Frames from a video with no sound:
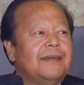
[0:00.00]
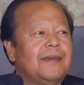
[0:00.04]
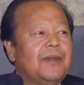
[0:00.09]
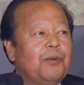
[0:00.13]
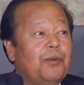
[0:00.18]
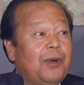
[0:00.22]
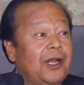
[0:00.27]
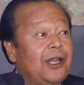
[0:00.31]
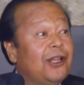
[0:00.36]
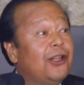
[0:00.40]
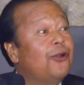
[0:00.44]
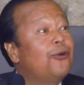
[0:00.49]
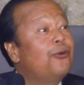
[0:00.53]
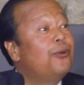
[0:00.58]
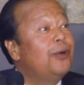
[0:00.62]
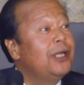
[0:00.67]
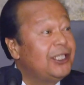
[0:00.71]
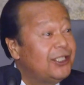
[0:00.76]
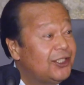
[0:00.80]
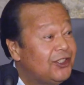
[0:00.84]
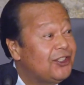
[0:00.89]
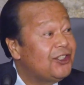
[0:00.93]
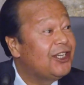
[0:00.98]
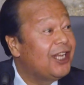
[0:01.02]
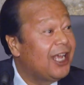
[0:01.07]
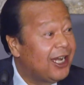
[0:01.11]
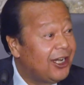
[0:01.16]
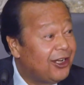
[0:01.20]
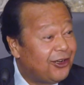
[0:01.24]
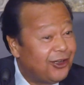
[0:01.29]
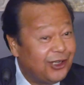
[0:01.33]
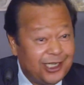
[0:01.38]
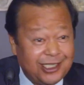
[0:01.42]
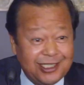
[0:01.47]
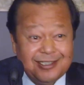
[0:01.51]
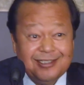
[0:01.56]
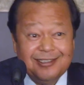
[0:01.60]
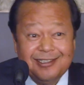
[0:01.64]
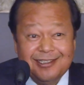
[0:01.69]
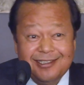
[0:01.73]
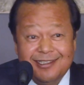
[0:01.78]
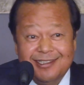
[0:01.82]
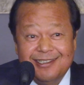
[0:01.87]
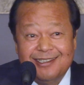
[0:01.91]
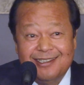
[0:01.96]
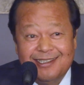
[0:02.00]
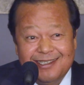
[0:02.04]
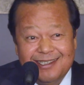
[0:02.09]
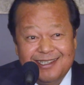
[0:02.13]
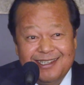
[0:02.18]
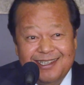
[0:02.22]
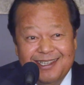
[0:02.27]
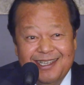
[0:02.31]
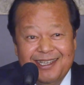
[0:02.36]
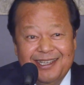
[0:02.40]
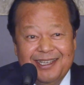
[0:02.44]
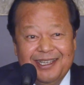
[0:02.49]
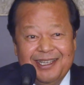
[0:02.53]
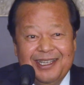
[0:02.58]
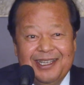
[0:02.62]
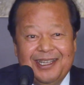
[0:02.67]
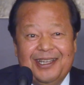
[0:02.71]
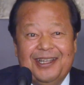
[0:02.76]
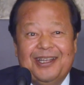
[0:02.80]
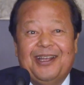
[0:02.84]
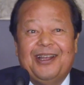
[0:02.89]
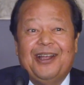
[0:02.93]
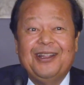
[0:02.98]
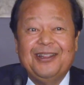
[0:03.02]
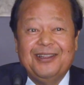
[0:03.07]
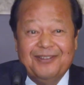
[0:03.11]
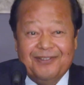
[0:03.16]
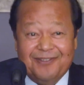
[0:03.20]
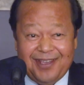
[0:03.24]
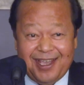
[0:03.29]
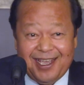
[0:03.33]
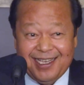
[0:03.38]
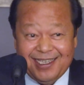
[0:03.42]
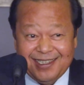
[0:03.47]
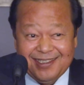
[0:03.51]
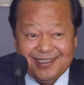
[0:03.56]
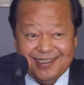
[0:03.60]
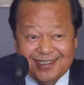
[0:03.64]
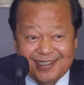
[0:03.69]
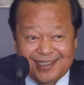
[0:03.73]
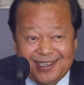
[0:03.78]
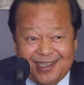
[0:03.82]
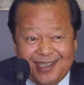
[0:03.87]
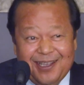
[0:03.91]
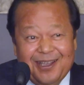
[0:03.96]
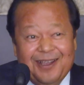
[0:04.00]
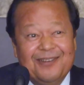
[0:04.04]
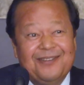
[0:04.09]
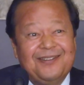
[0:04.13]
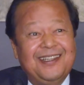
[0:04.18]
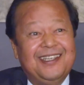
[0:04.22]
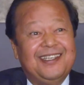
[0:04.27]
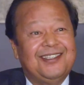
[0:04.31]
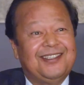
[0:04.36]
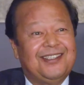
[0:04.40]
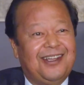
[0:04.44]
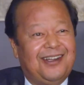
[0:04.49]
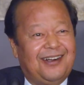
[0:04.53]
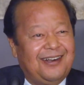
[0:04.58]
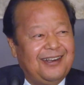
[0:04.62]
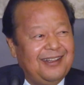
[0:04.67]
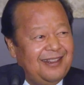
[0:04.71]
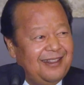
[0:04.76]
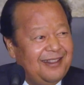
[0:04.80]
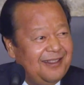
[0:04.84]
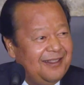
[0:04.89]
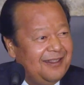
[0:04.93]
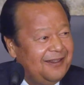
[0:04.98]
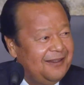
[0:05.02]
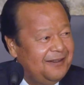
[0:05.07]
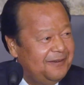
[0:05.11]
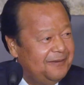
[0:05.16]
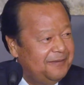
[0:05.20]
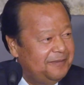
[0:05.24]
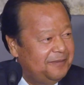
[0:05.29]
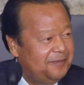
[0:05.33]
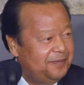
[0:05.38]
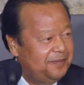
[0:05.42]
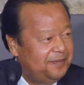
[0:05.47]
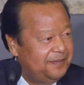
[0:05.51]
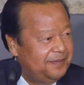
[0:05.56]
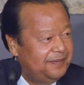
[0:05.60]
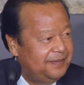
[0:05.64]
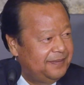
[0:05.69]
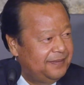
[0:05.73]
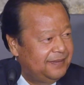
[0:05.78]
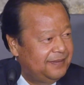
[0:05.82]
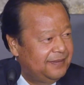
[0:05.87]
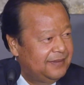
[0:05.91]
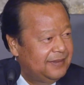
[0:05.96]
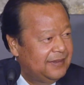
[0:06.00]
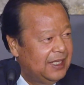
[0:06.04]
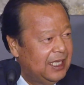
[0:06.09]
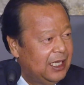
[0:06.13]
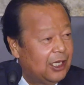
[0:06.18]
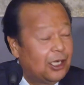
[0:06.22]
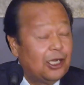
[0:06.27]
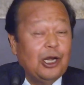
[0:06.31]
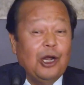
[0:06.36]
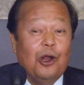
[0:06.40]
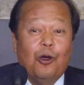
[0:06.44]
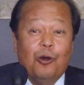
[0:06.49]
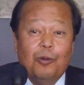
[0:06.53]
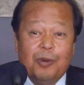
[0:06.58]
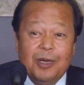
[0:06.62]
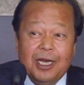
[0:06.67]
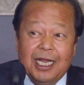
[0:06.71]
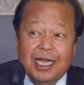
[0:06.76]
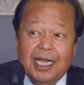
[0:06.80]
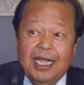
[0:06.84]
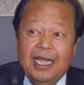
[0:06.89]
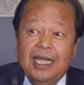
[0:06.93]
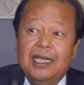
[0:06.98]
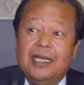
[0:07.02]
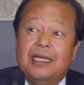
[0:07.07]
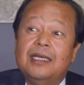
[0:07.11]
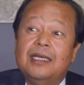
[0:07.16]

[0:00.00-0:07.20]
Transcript: One of the richest countries on the face of this earth. Globally,